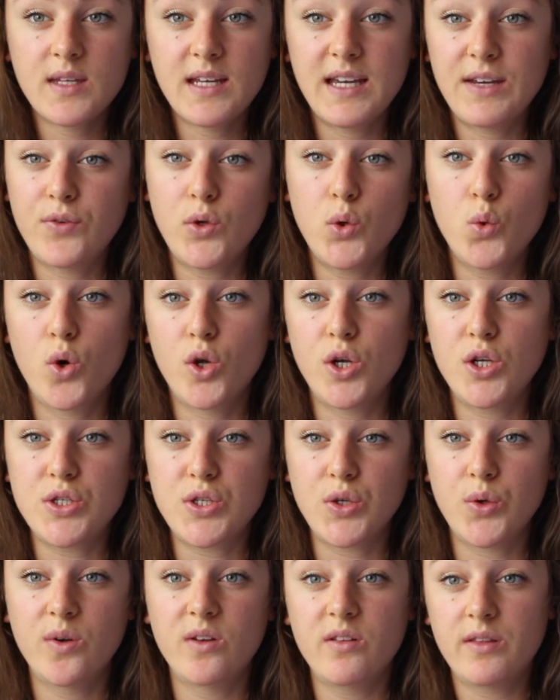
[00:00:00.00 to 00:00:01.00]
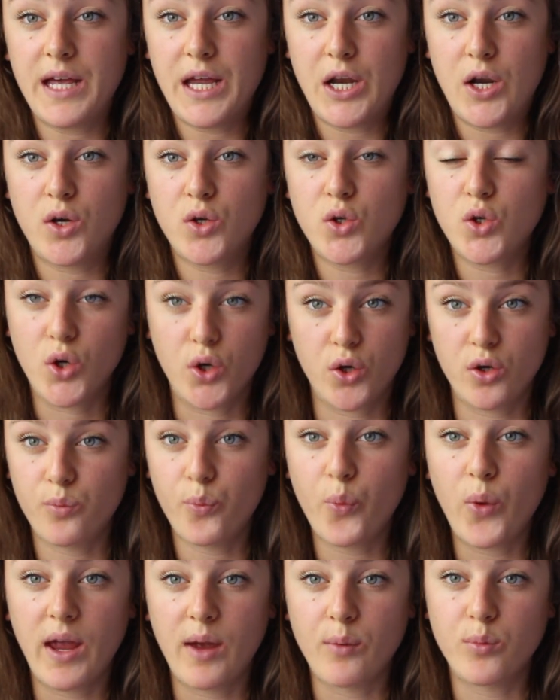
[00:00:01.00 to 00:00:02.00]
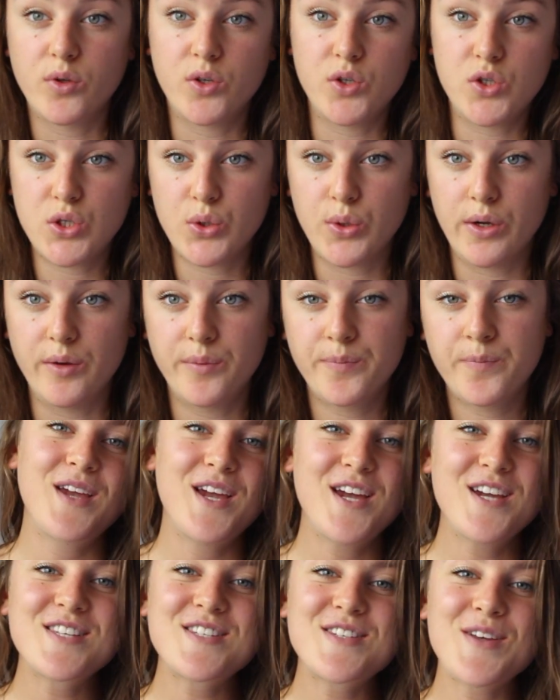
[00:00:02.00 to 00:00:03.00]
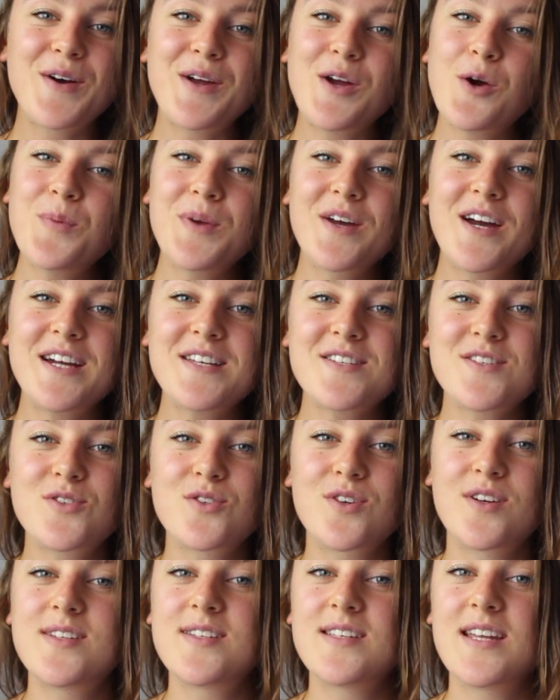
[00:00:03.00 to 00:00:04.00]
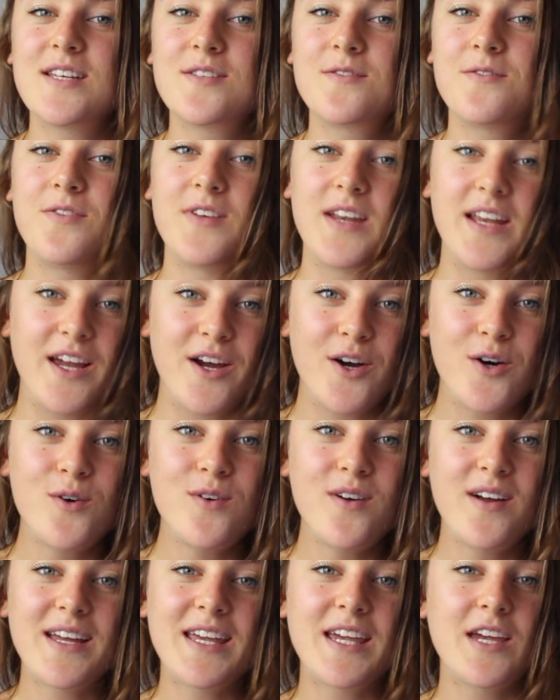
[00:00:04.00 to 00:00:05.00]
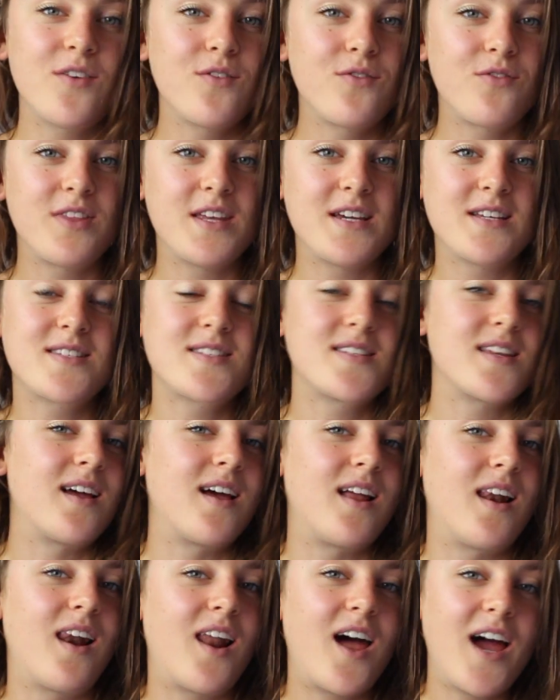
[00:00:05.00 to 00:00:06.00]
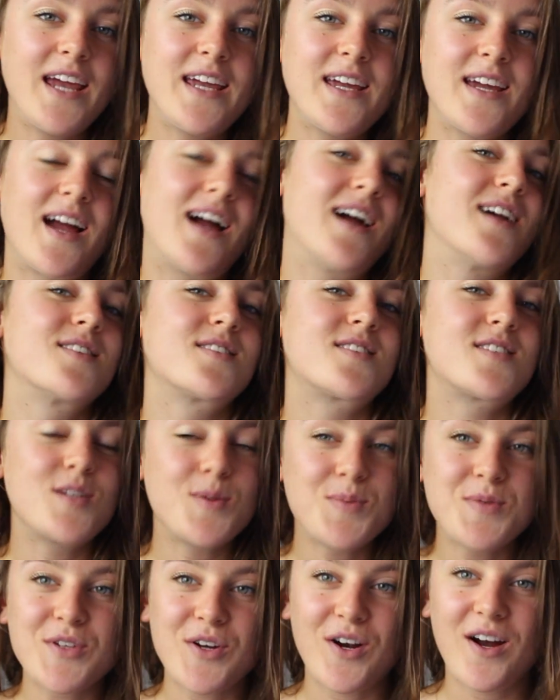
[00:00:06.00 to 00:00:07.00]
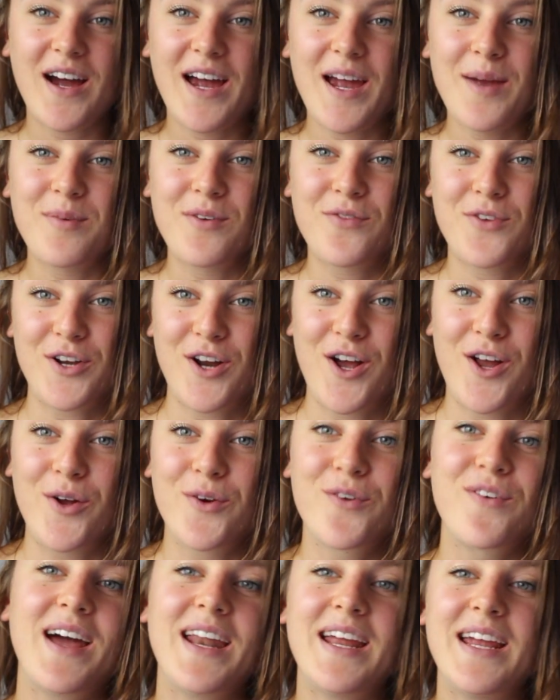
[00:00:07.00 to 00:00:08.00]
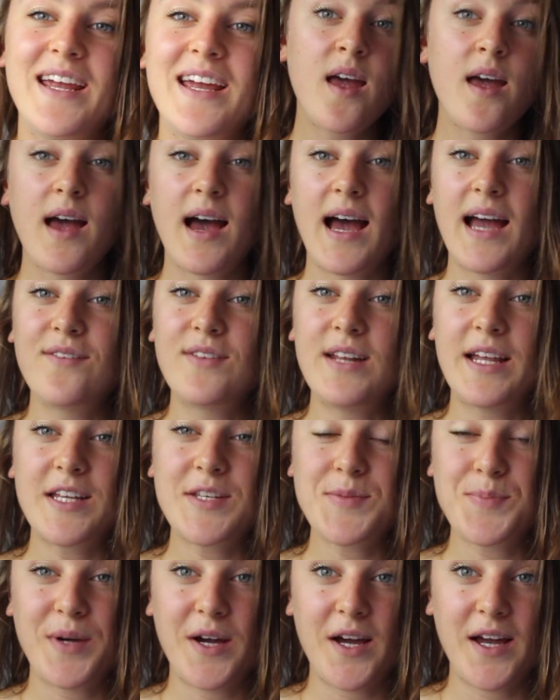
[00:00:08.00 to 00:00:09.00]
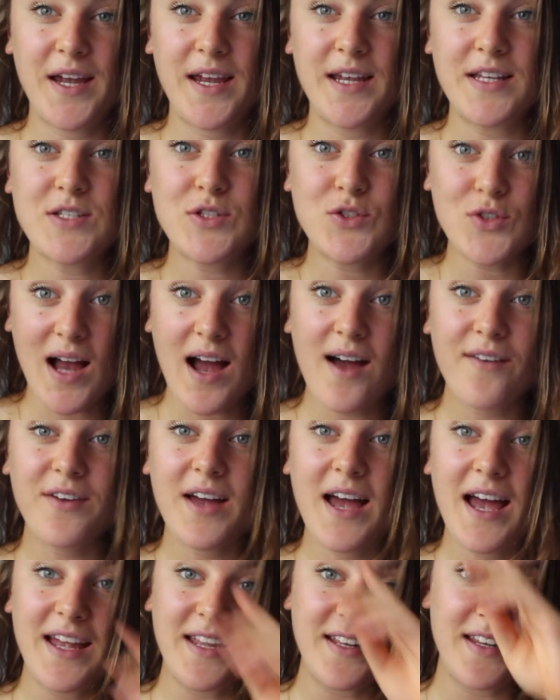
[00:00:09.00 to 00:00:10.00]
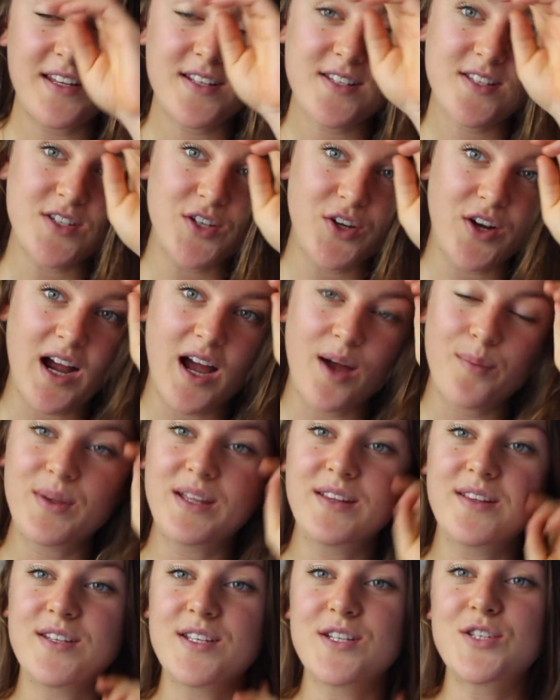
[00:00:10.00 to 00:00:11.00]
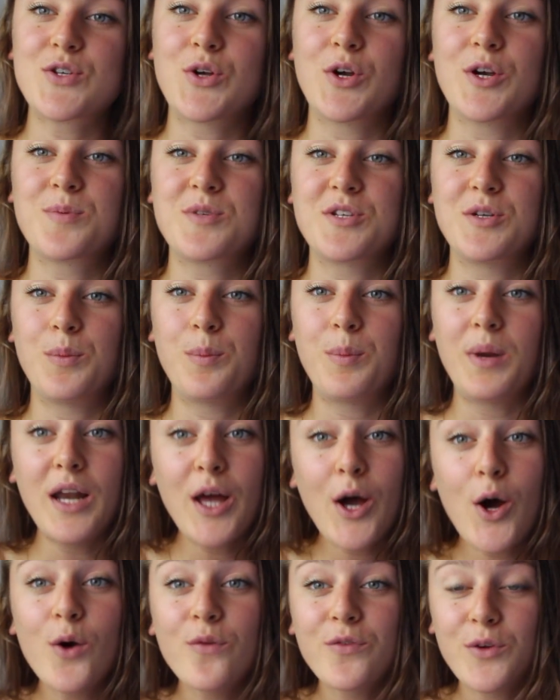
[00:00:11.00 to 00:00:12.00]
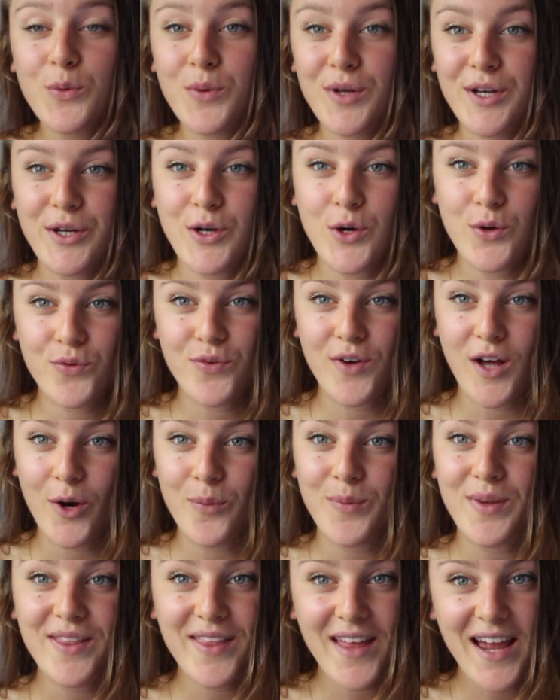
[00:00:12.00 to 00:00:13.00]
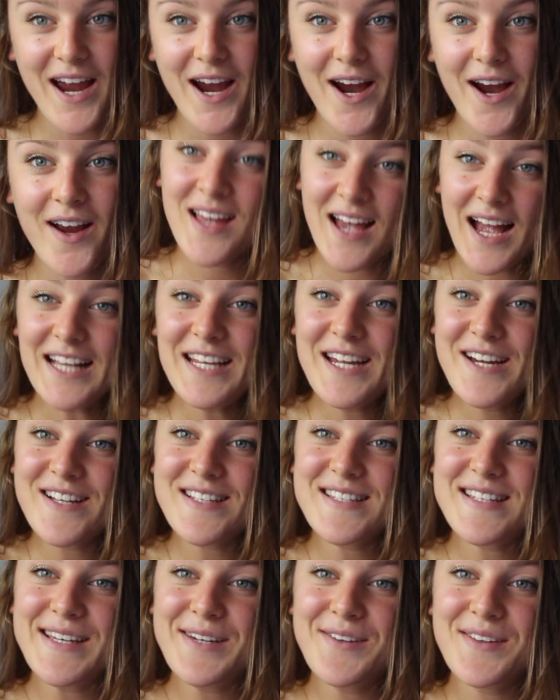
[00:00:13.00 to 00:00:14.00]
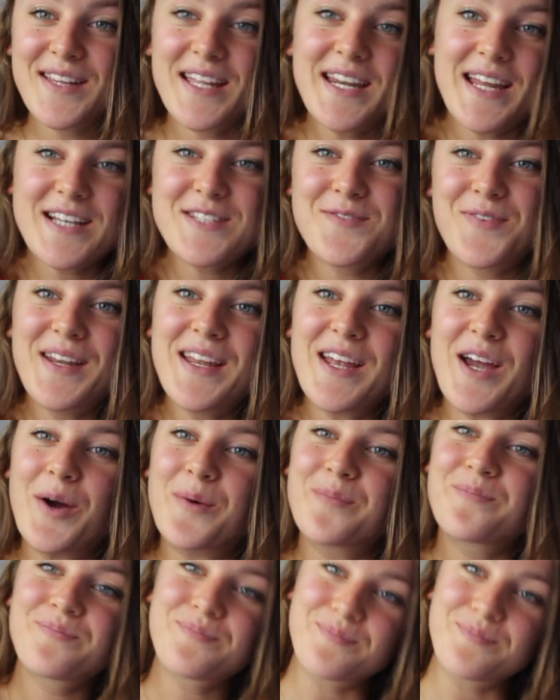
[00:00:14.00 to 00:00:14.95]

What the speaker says: If you want to do it, then you're going to be able to do it. So I hope you guys enjoyed today's video. Give this a like and subscribe if you're not already. I've linked my Strava and Instagram in the description below if you want to go follow me there. And yeah, I'll see you in the next video.